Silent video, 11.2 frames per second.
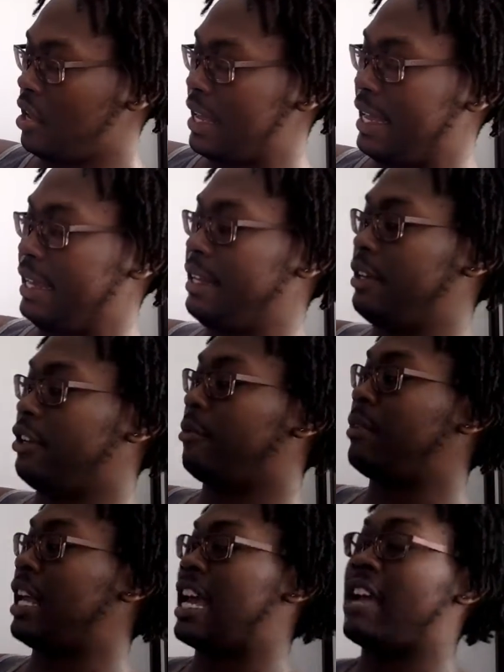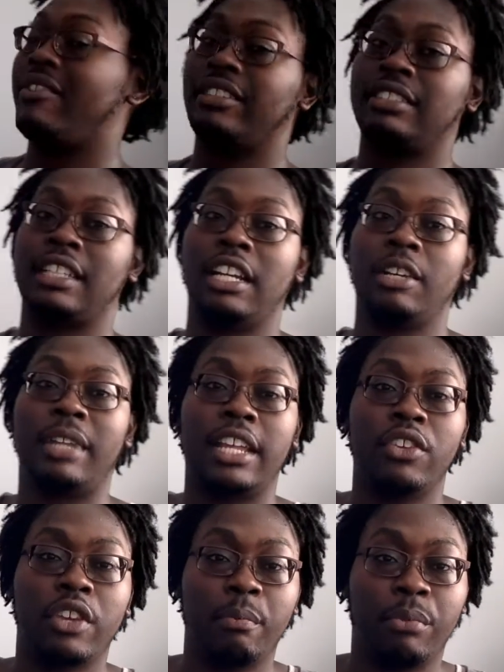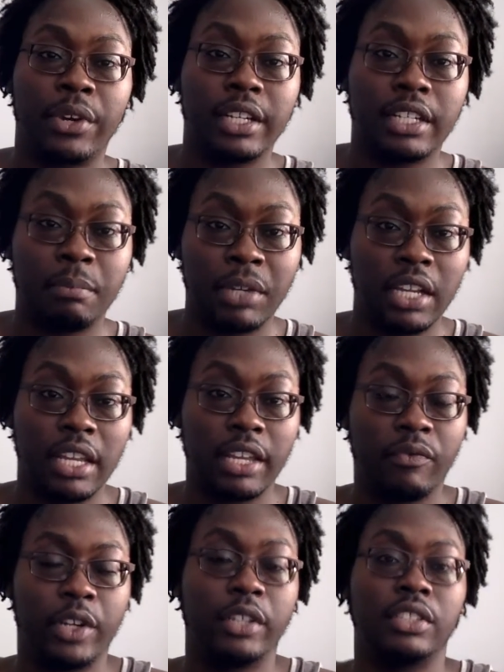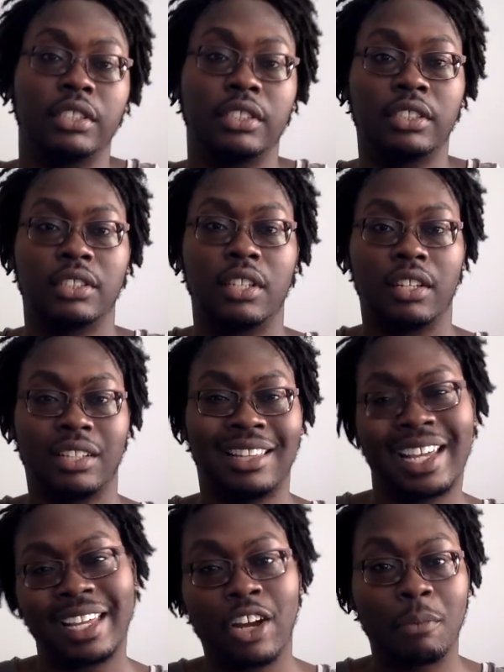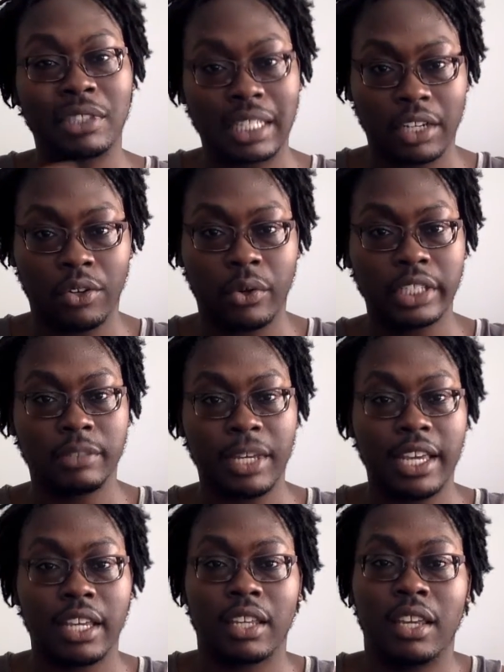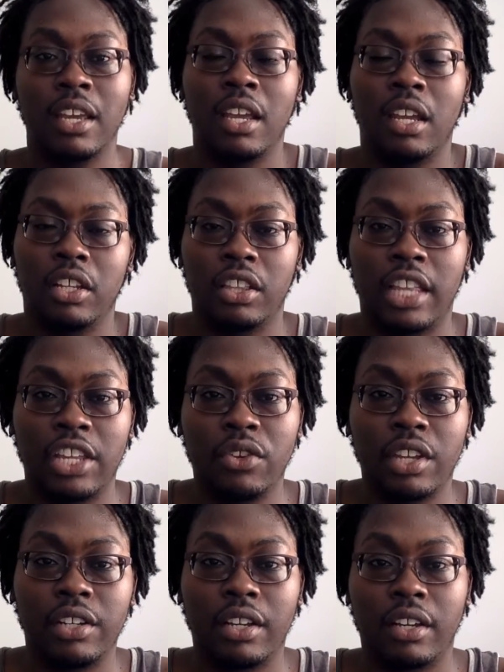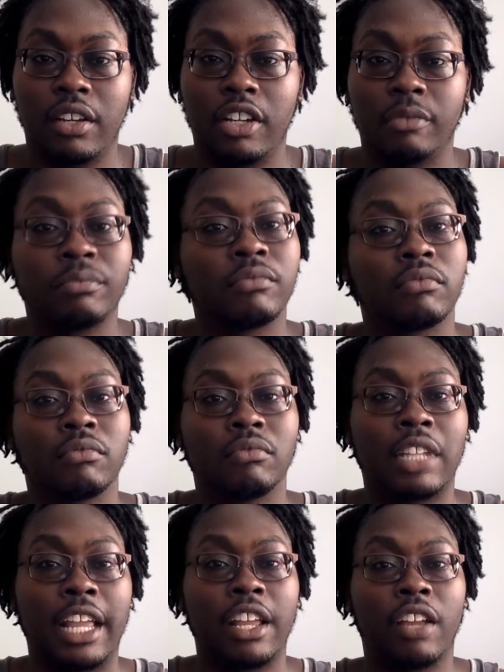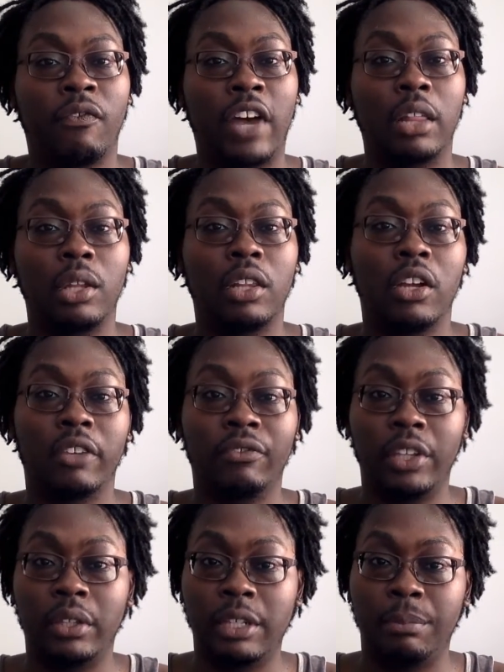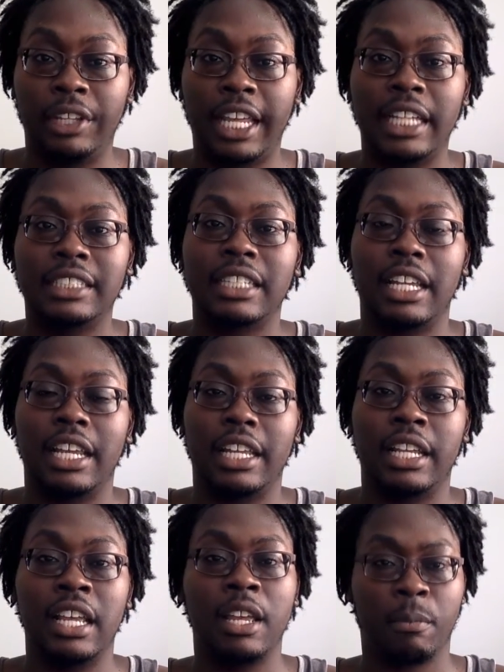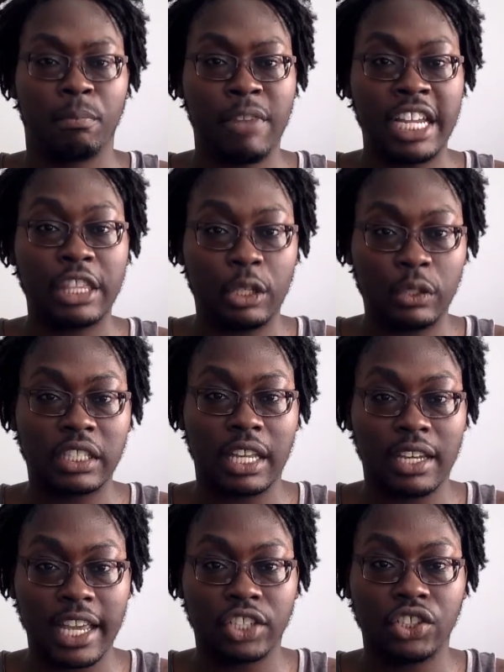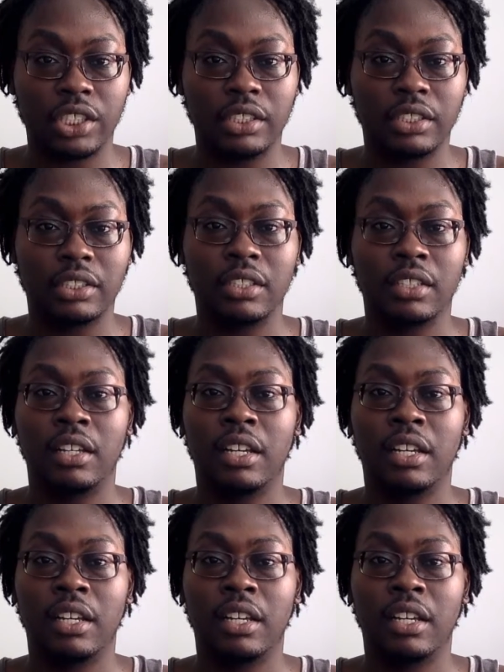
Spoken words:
And they have it set up that you can print the PDF versions, like almost like a course pack, that you can like follow along, fill in the blanks, and make those connections